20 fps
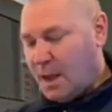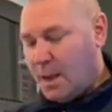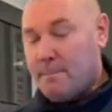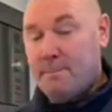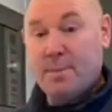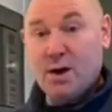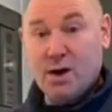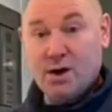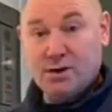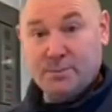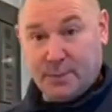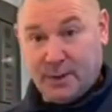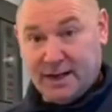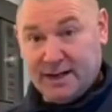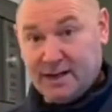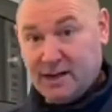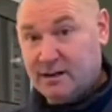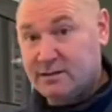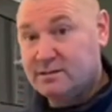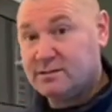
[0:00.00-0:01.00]
Bird
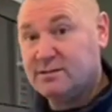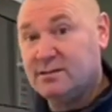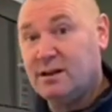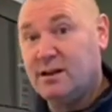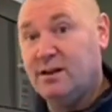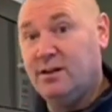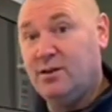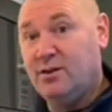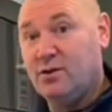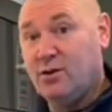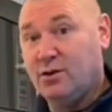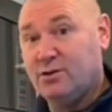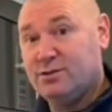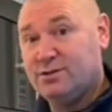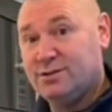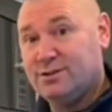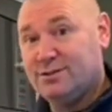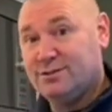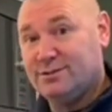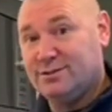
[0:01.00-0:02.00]
peanuts,
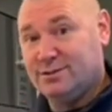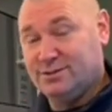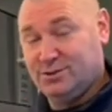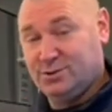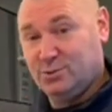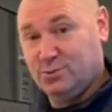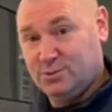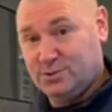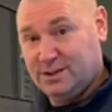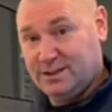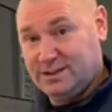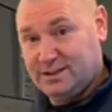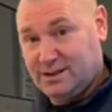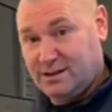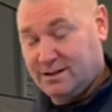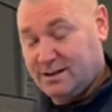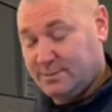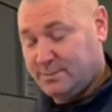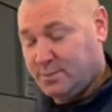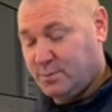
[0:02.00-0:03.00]
not the salted
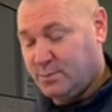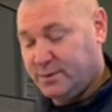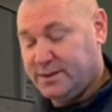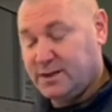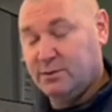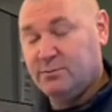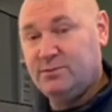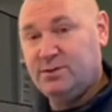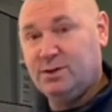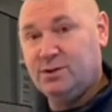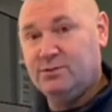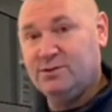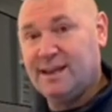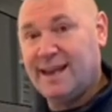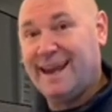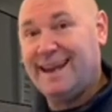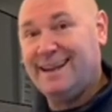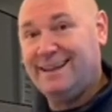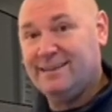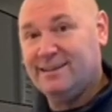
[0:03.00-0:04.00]
type. We don't use
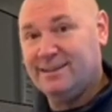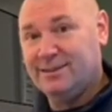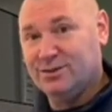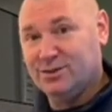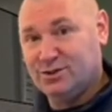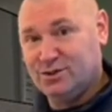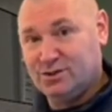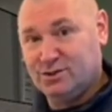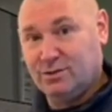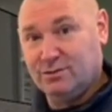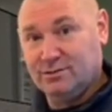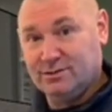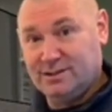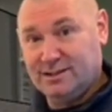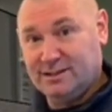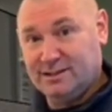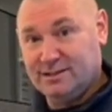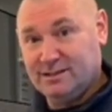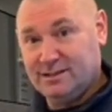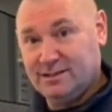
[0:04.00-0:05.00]
anything that's
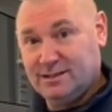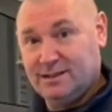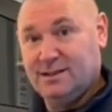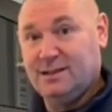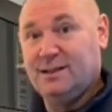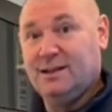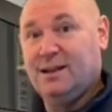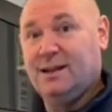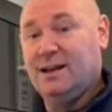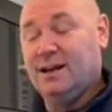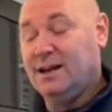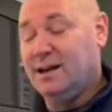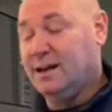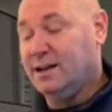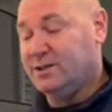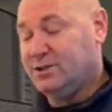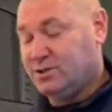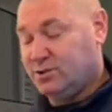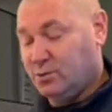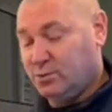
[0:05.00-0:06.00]
salted.
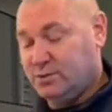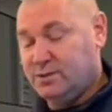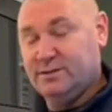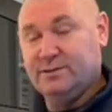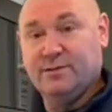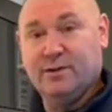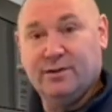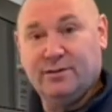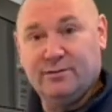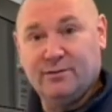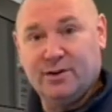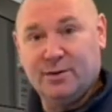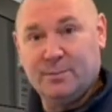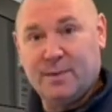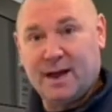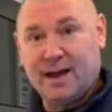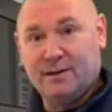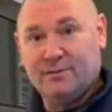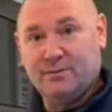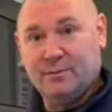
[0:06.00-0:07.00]
Salt is very, very
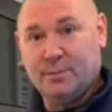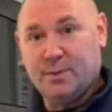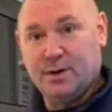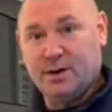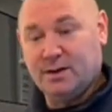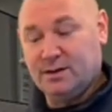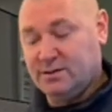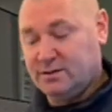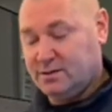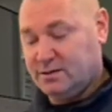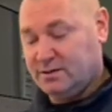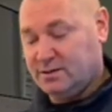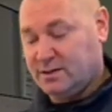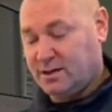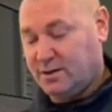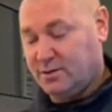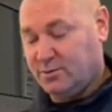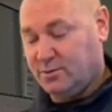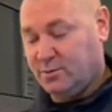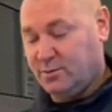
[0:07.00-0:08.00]
bad for birds.
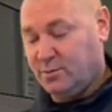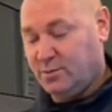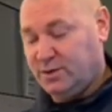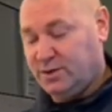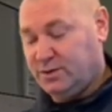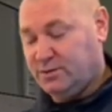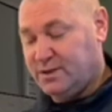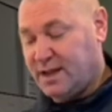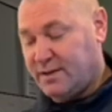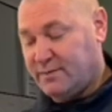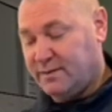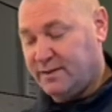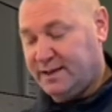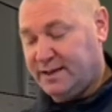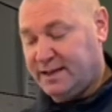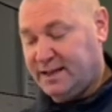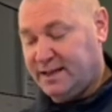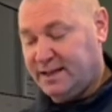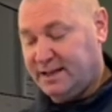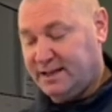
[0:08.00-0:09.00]
So you
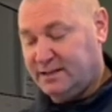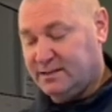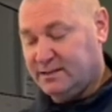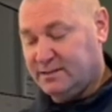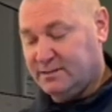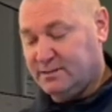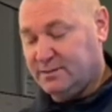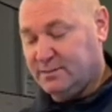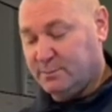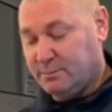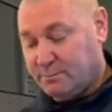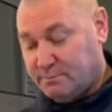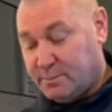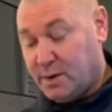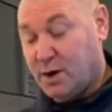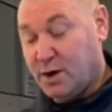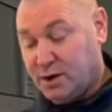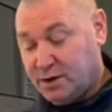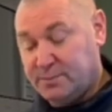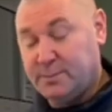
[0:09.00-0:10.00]
definitely need
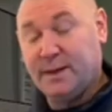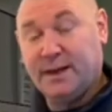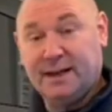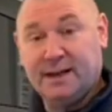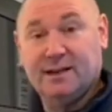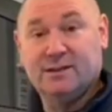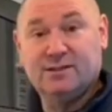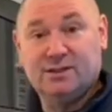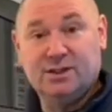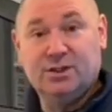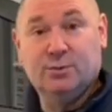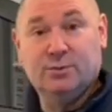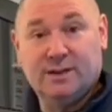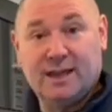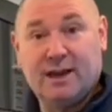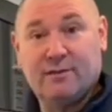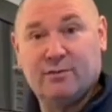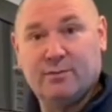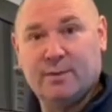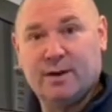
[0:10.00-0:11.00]
bird peanuts that you would
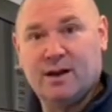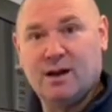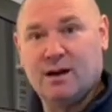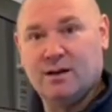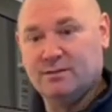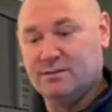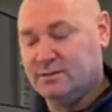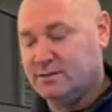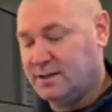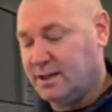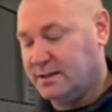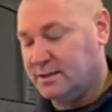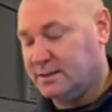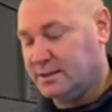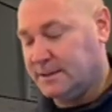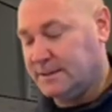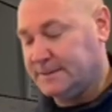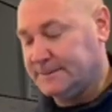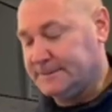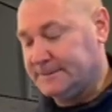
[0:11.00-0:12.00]
get from a garden
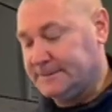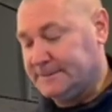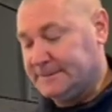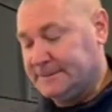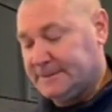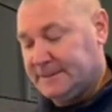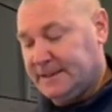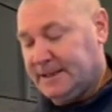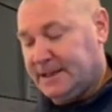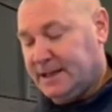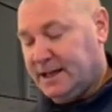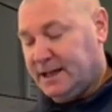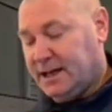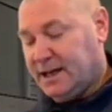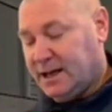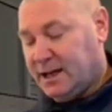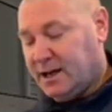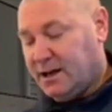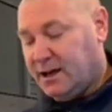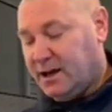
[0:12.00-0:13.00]
centre.
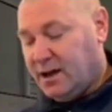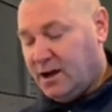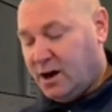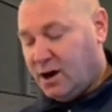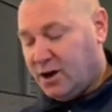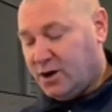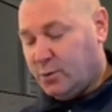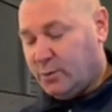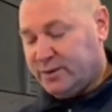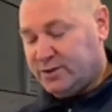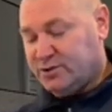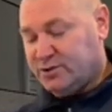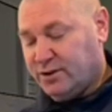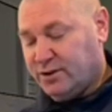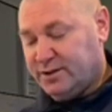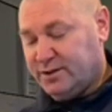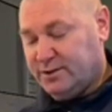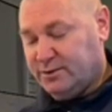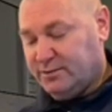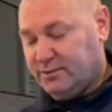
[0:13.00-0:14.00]
I always
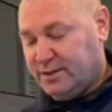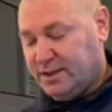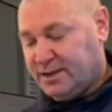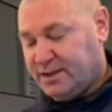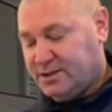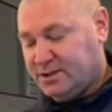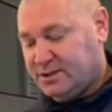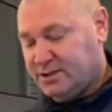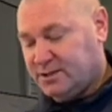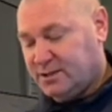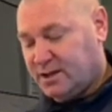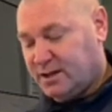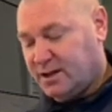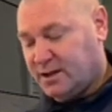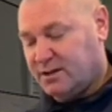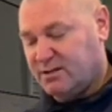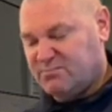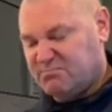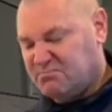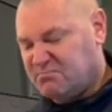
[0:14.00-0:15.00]
and do this
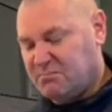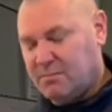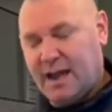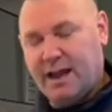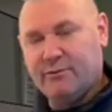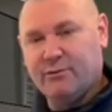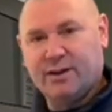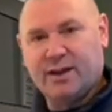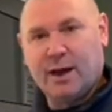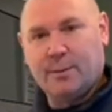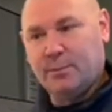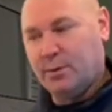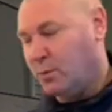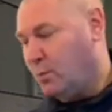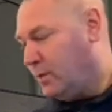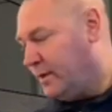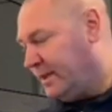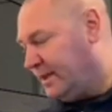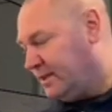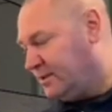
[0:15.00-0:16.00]
every couple of
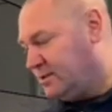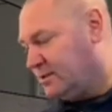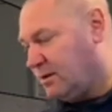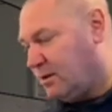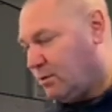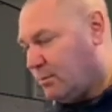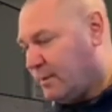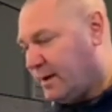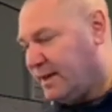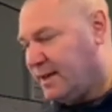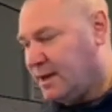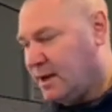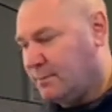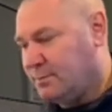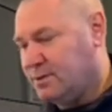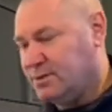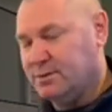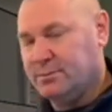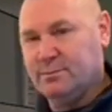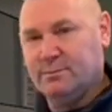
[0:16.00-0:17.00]
weeks. I'll make
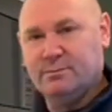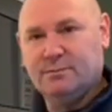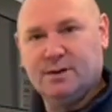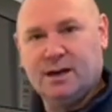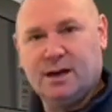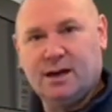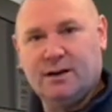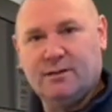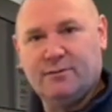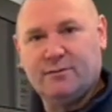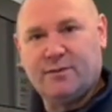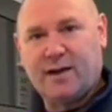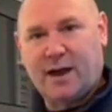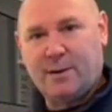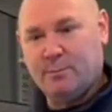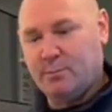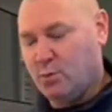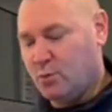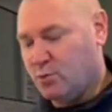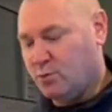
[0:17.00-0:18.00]
up some
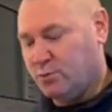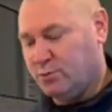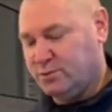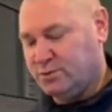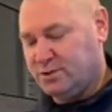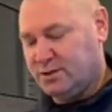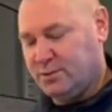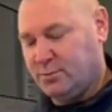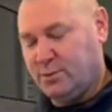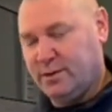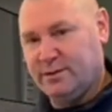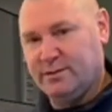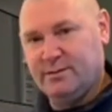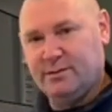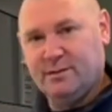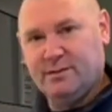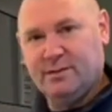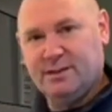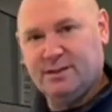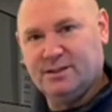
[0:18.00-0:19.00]
fat balls with
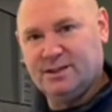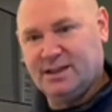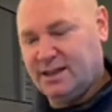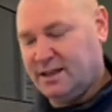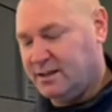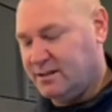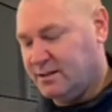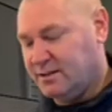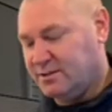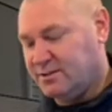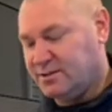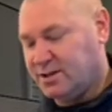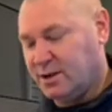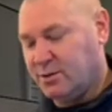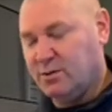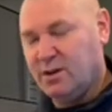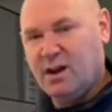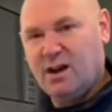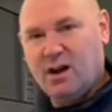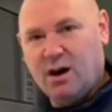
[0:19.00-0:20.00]
this in. And
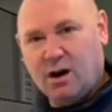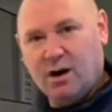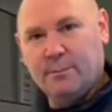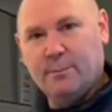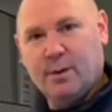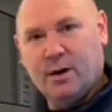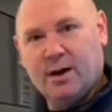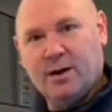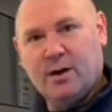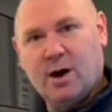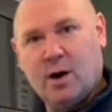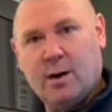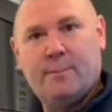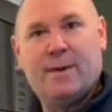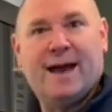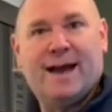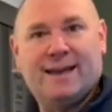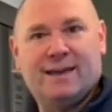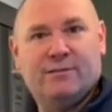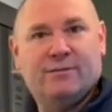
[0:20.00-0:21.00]
so I buy a
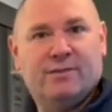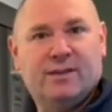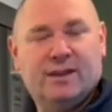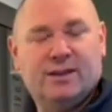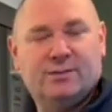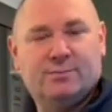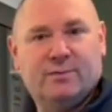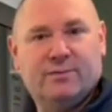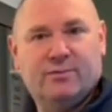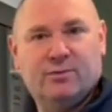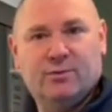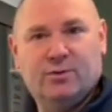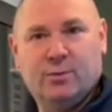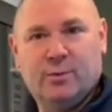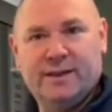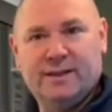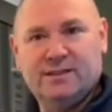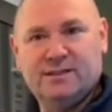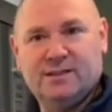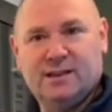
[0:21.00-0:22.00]
bag of this before the
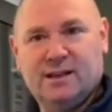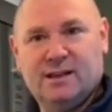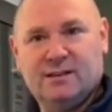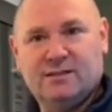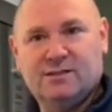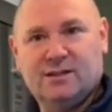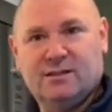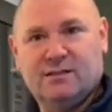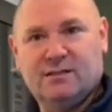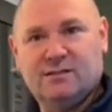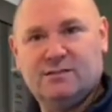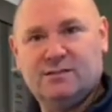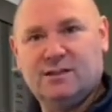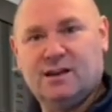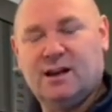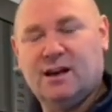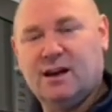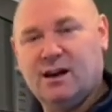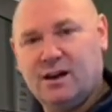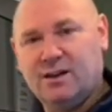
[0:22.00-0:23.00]
winter so that
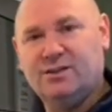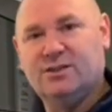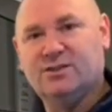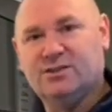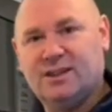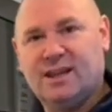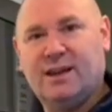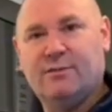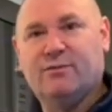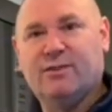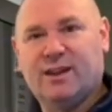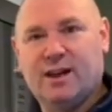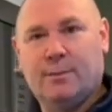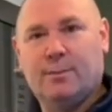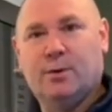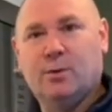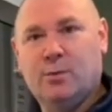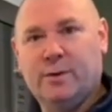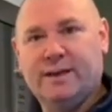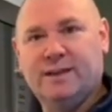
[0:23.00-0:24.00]
just every
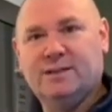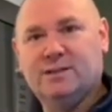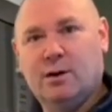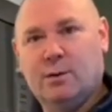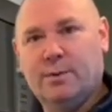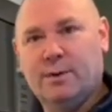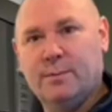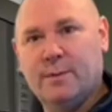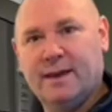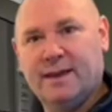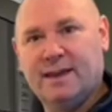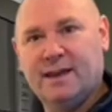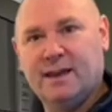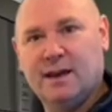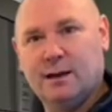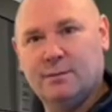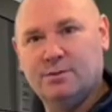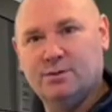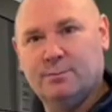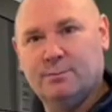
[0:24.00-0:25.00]
couple of weeks I'll be making
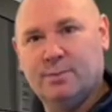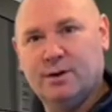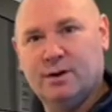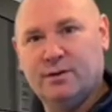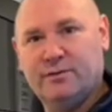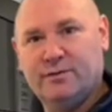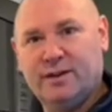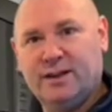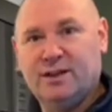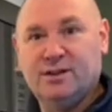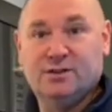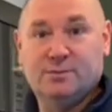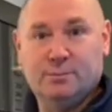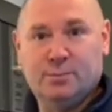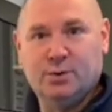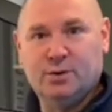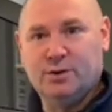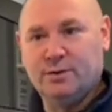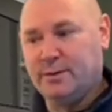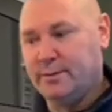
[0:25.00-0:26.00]
up some bird feeders and
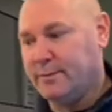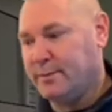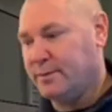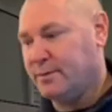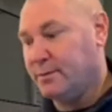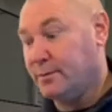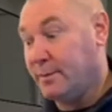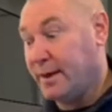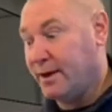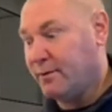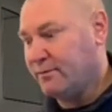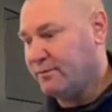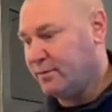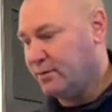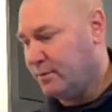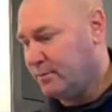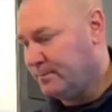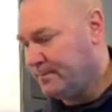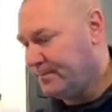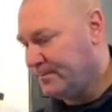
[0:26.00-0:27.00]
putting them out for them.